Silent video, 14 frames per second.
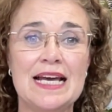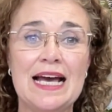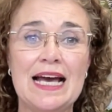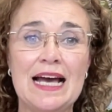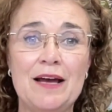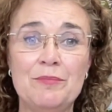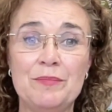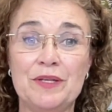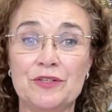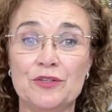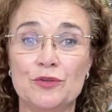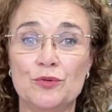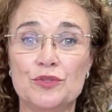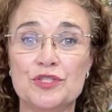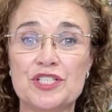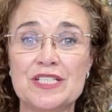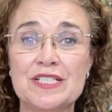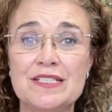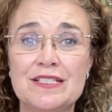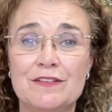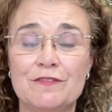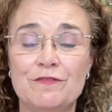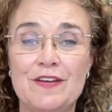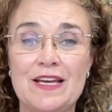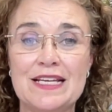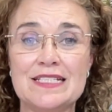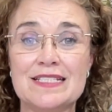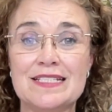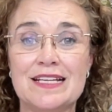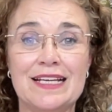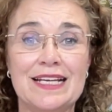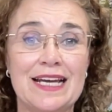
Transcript: Hartman cautioned that factors like